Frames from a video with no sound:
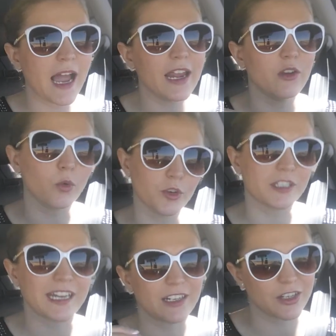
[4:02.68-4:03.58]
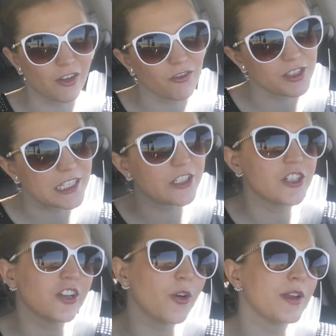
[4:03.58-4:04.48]
that in order to get a
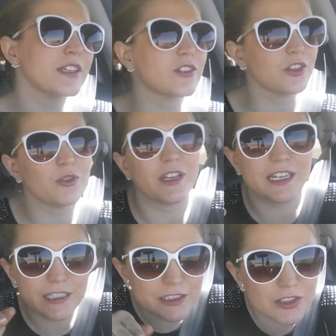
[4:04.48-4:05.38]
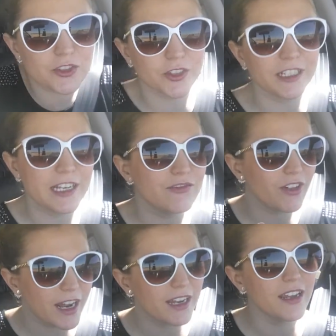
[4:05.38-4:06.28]
conversation going so that you can insert an
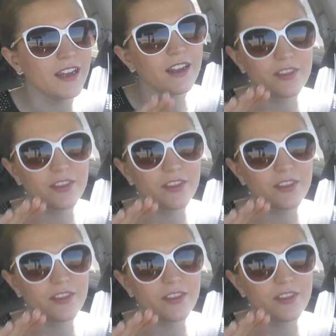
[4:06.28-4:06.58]
invite,